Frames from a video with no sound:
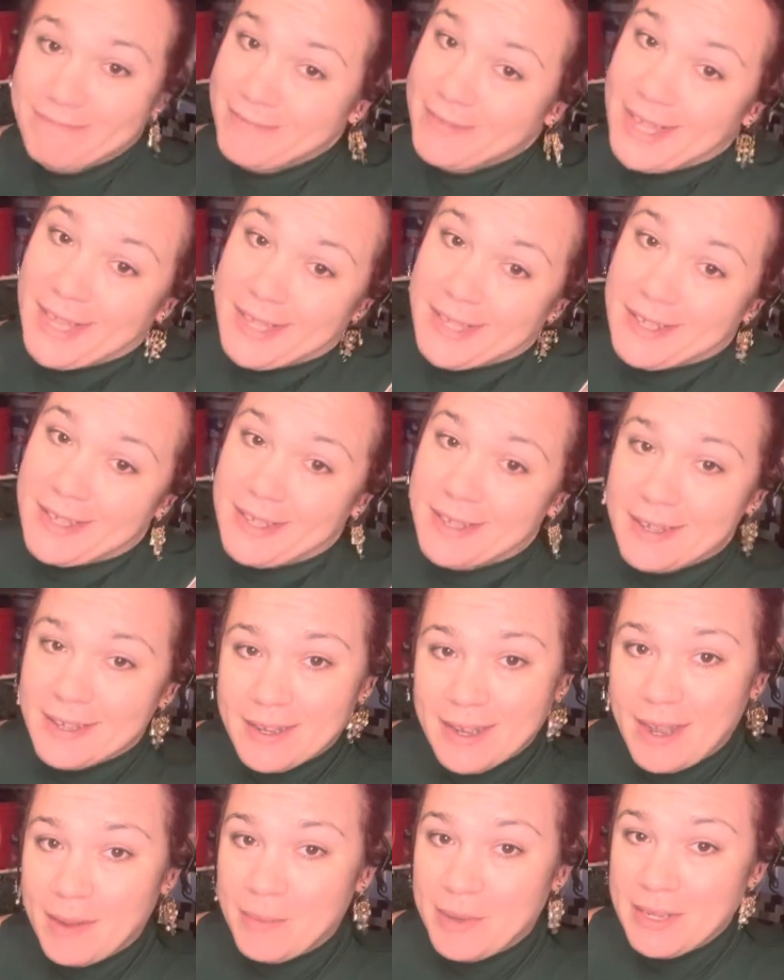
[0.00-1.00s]
But,
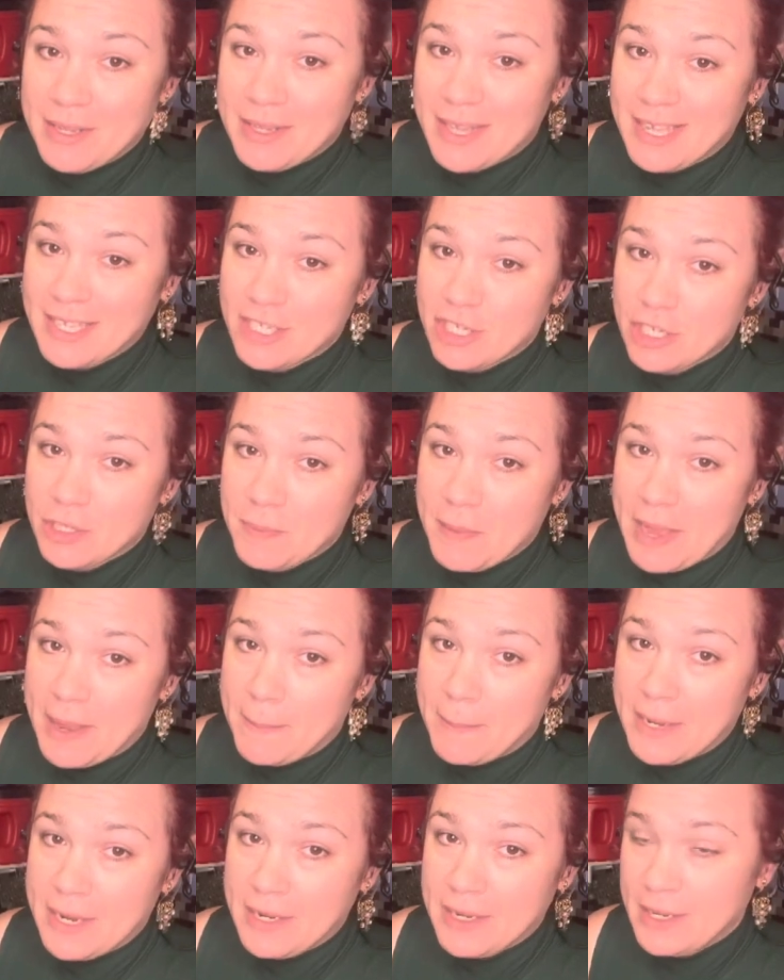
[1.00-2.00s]
I mean, that's just my
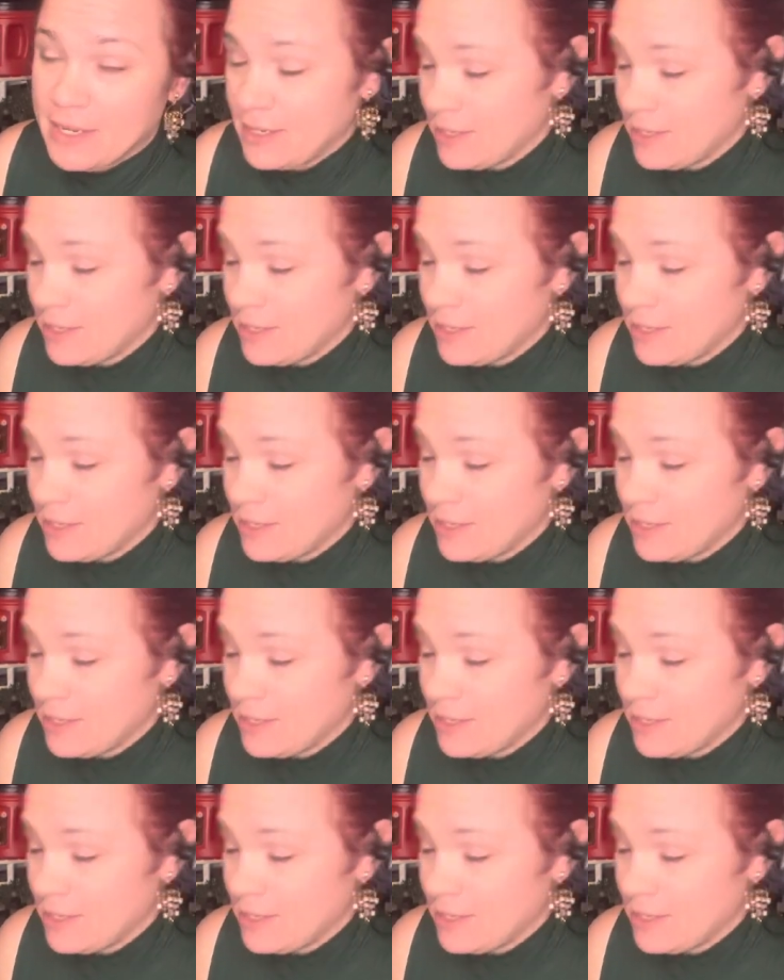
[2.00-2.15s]
opinion.